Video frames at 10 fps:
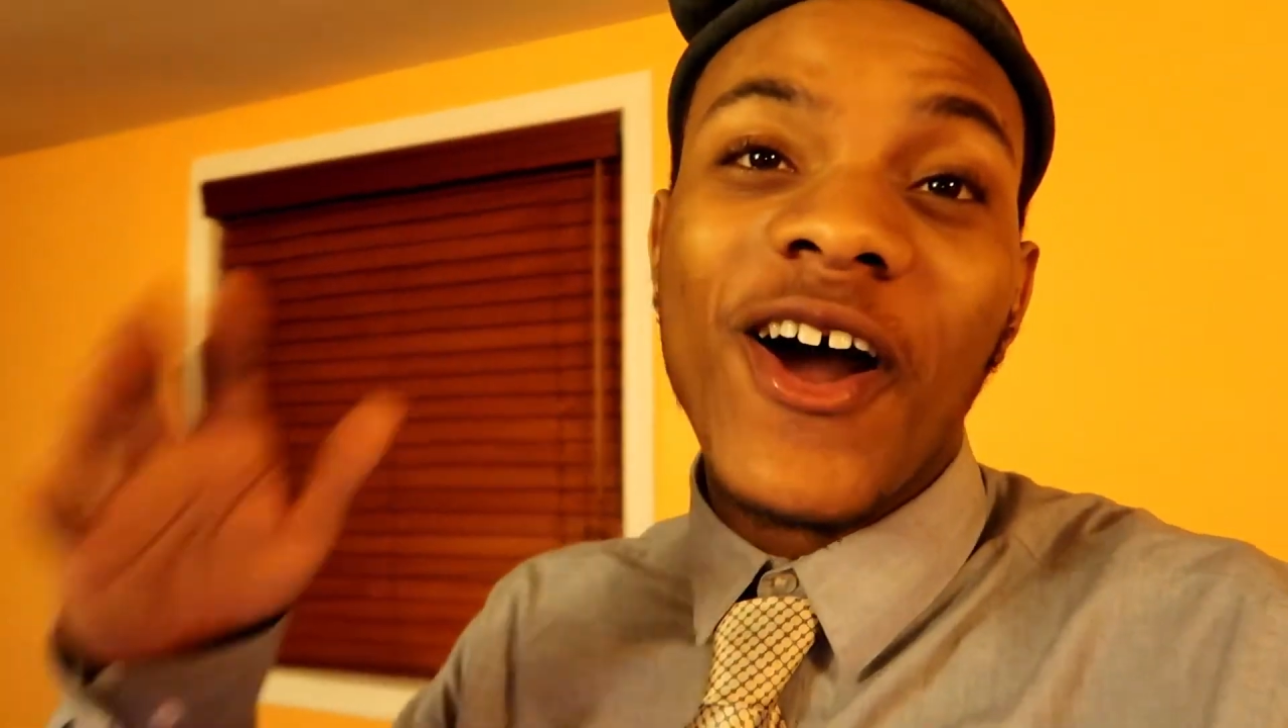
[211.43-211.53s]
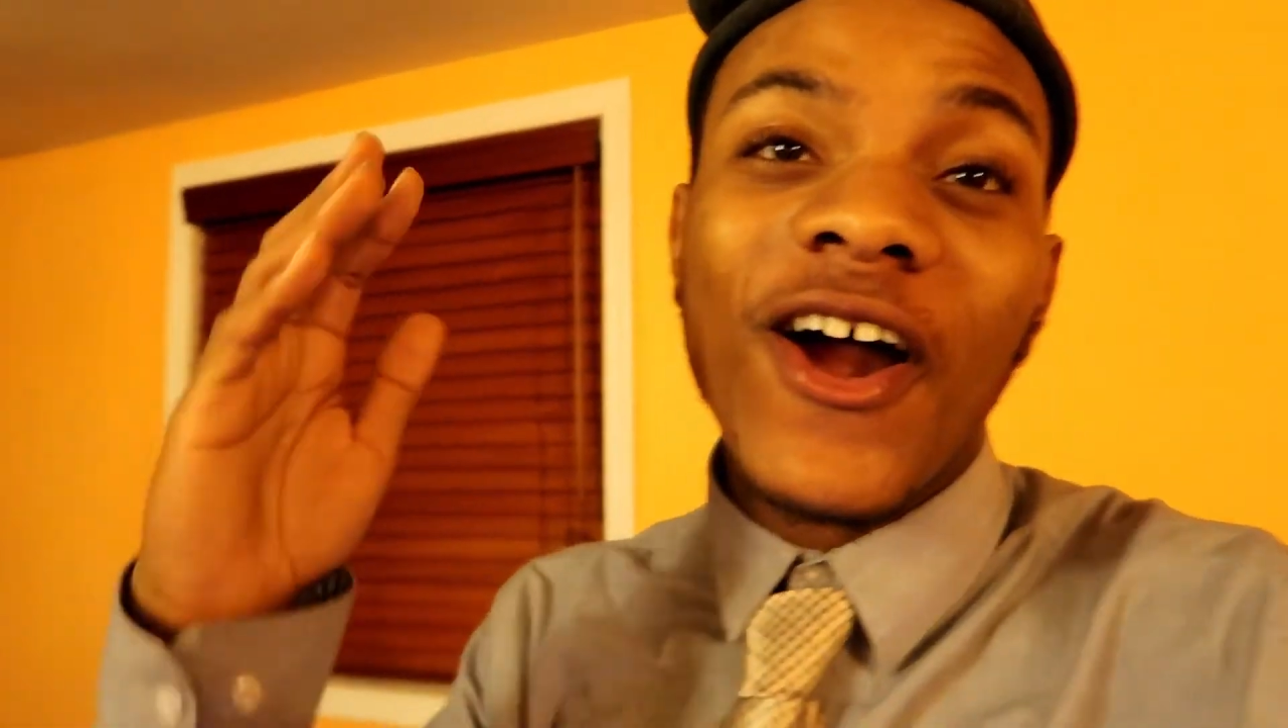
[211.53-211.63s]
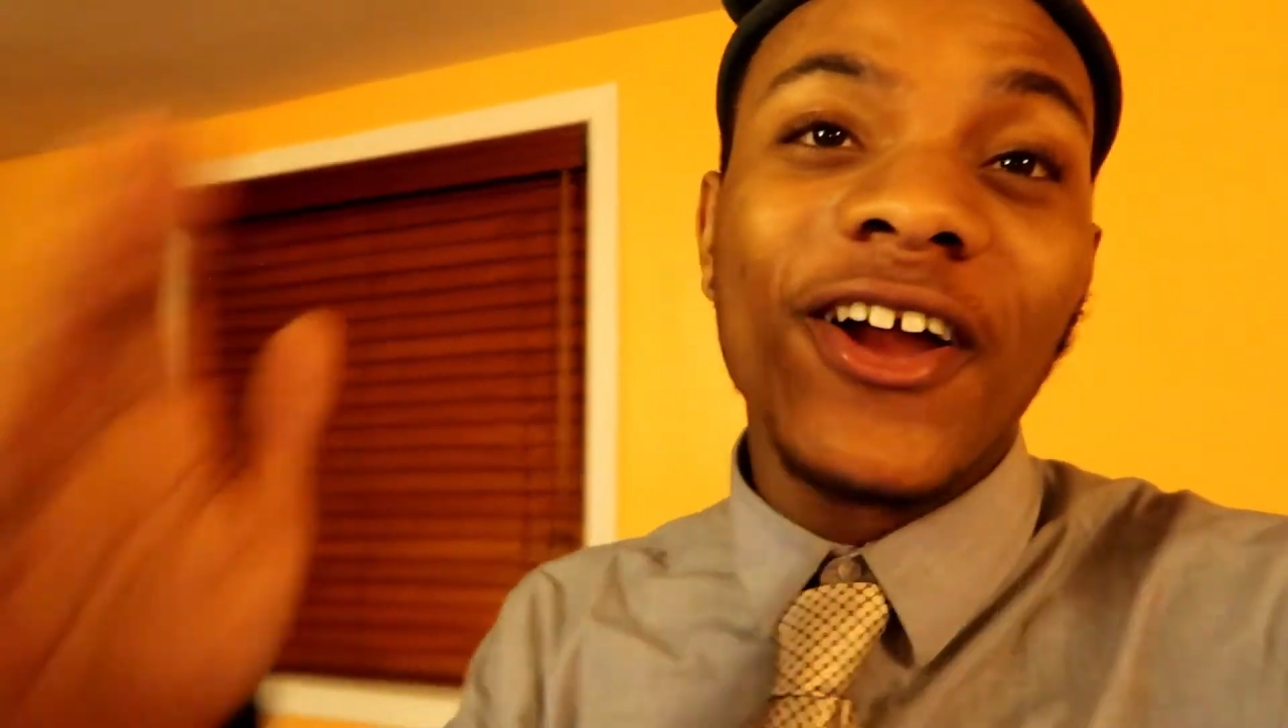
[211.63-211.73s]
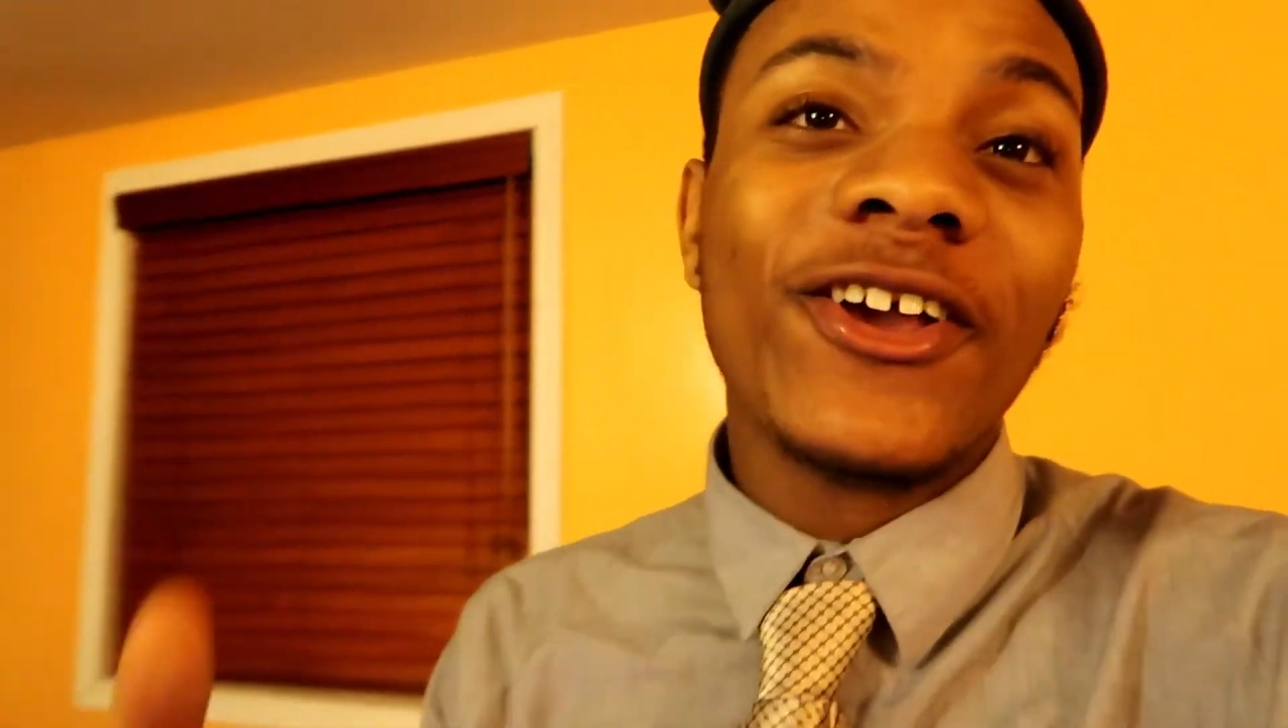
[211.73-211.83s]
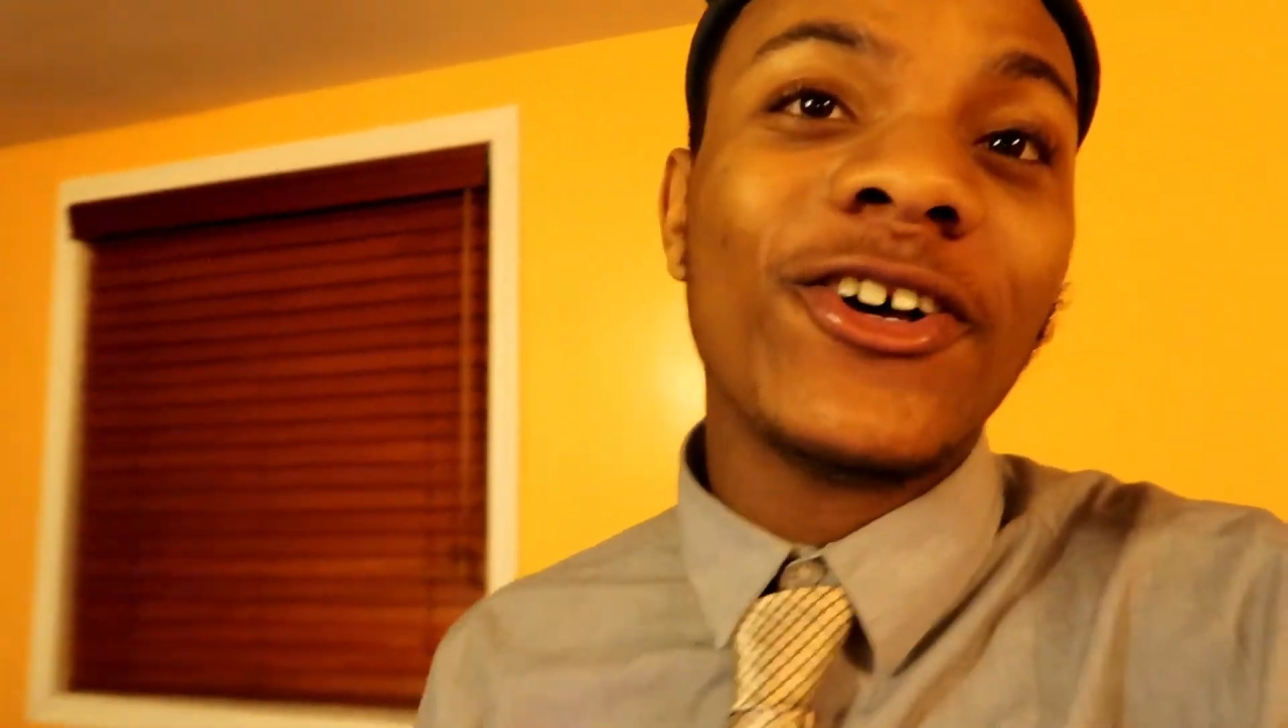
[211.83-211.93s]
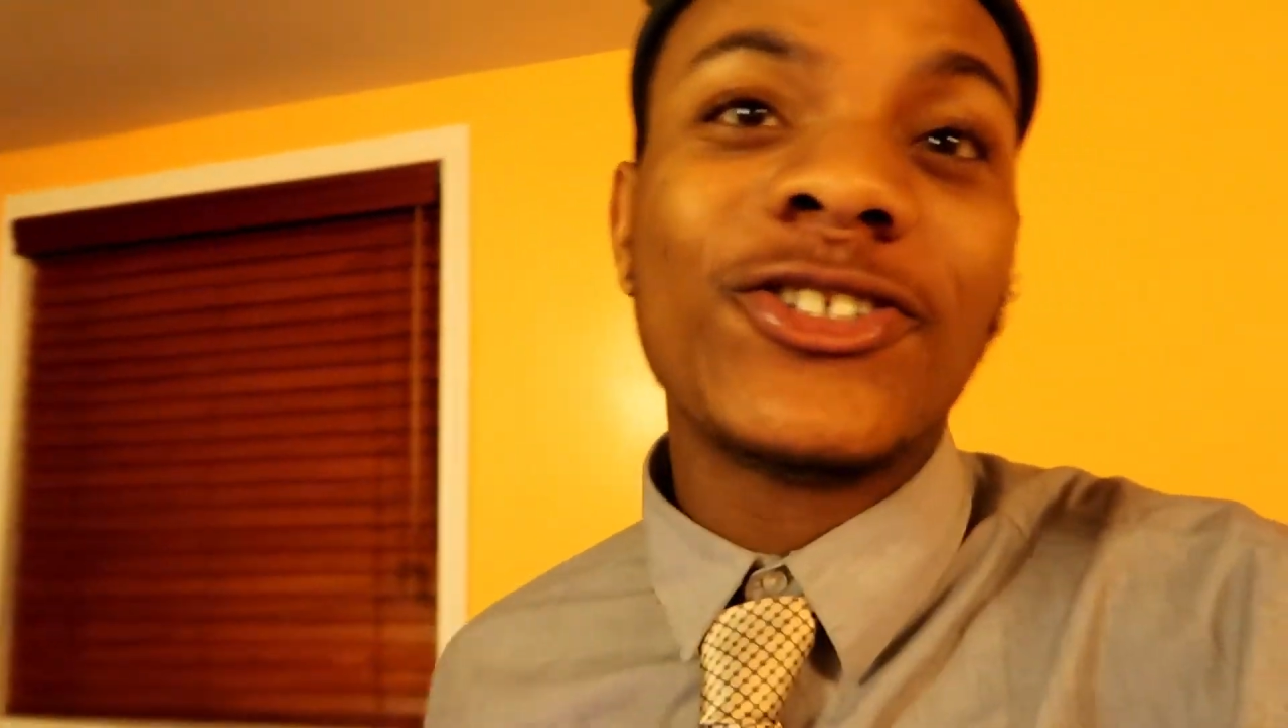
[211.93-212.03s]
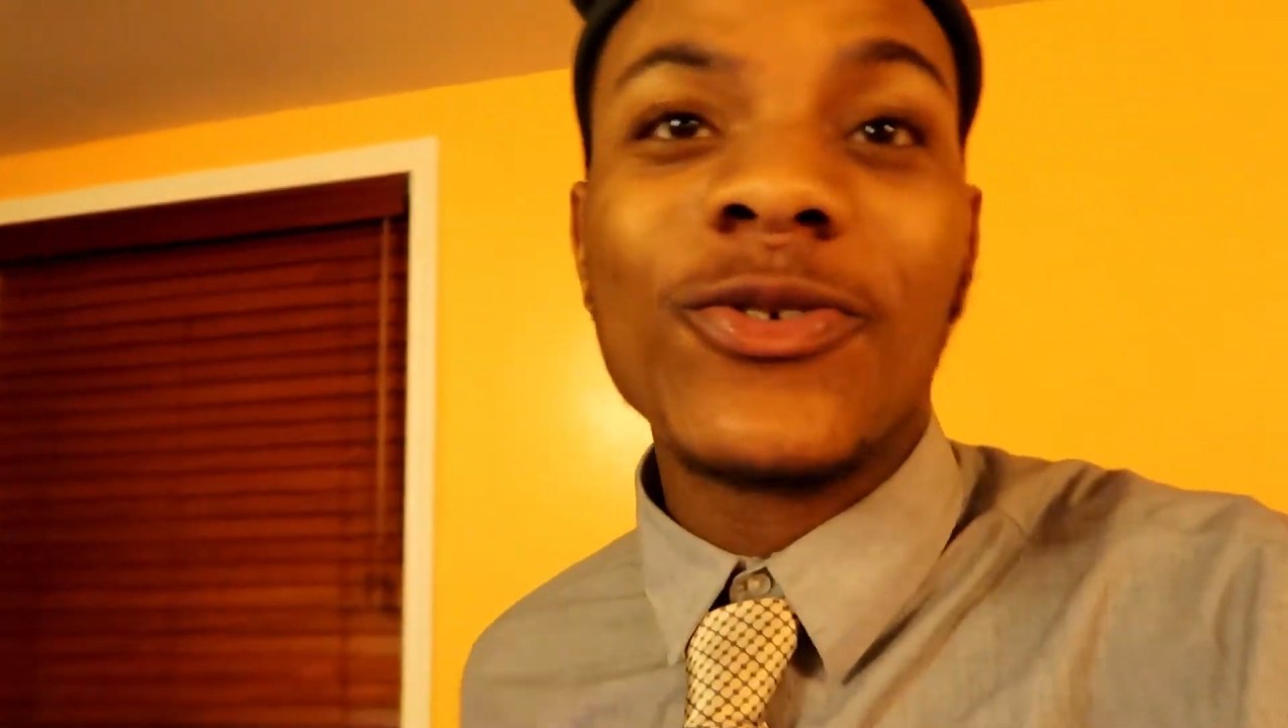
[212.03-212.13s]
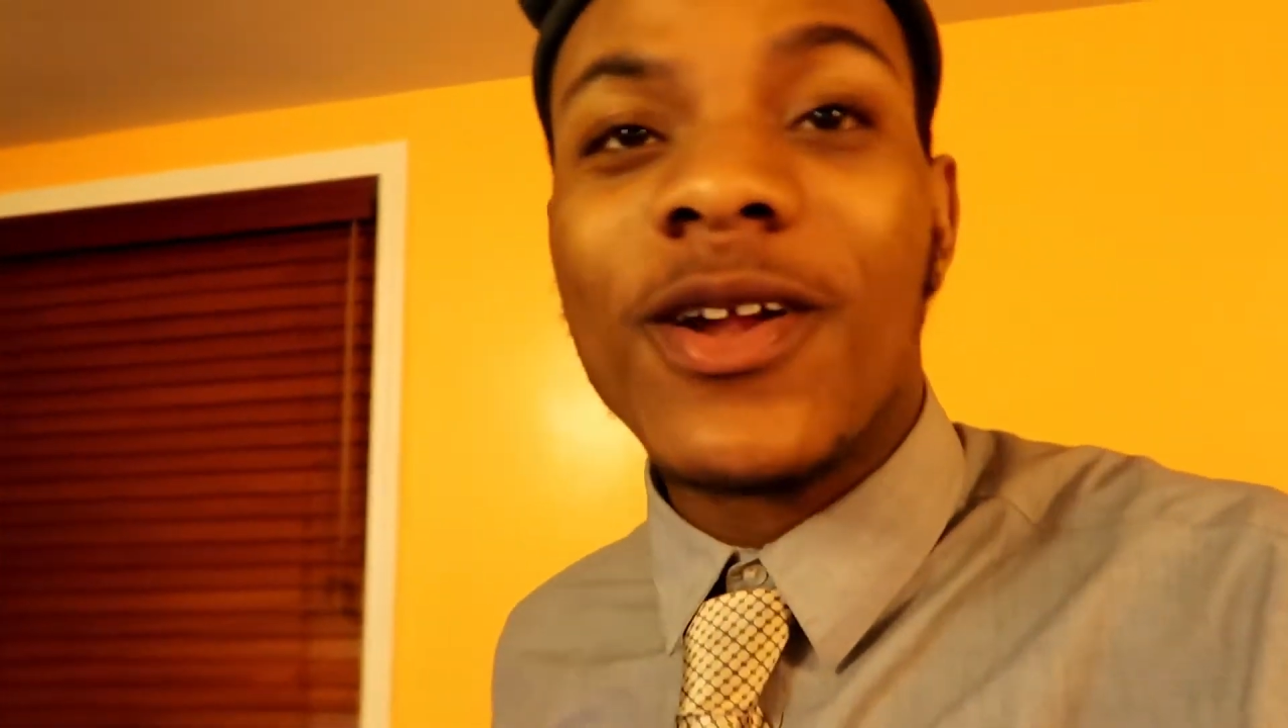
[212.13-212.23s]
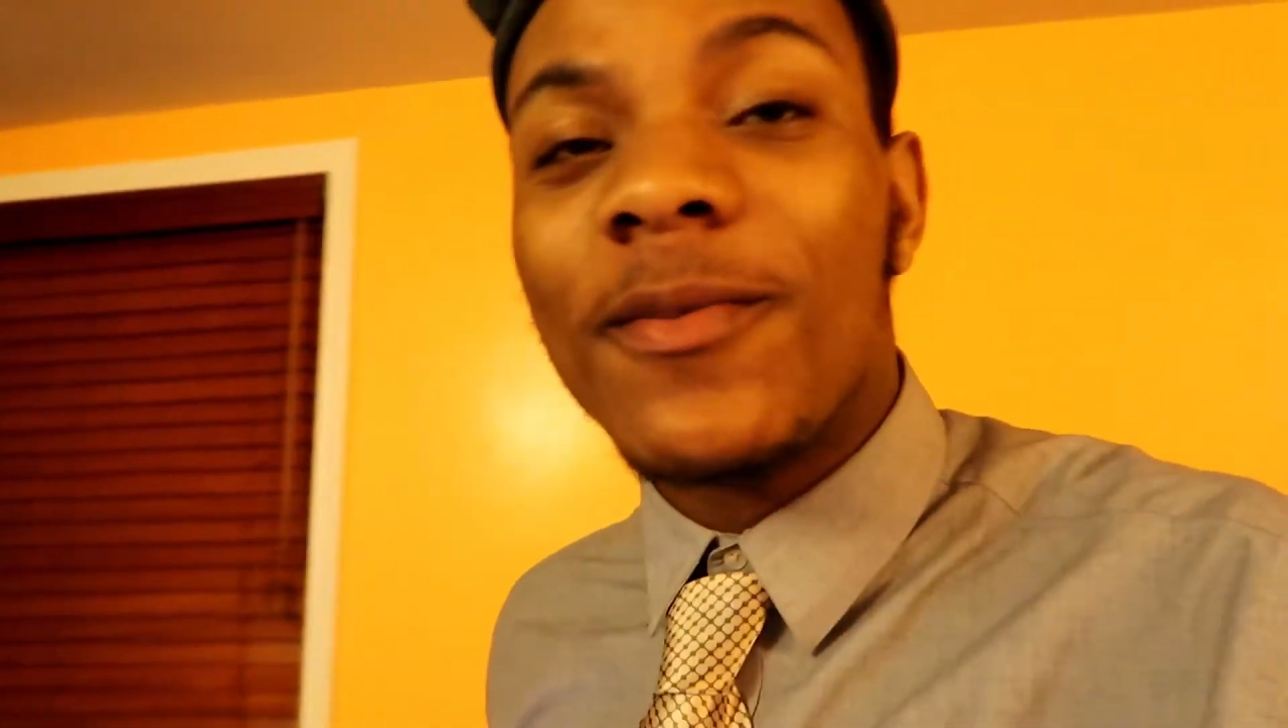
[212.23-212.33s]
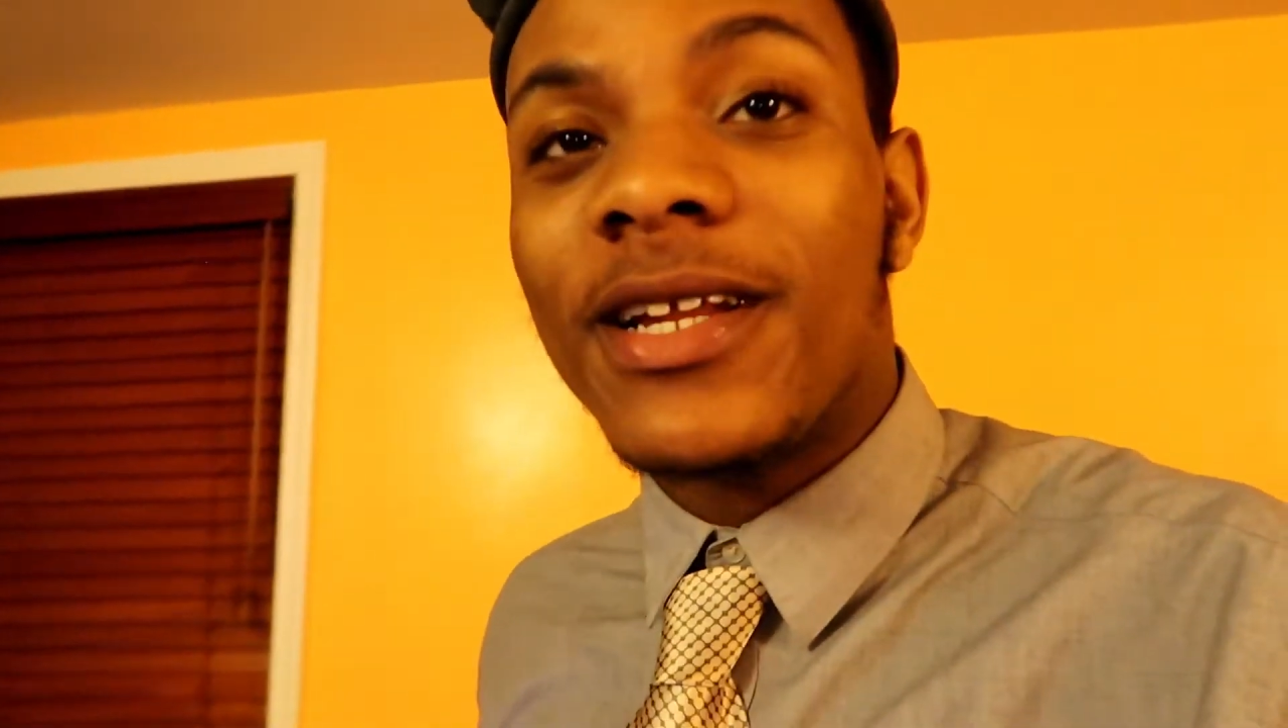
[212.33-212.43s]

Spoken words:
alright y'all, so what I'm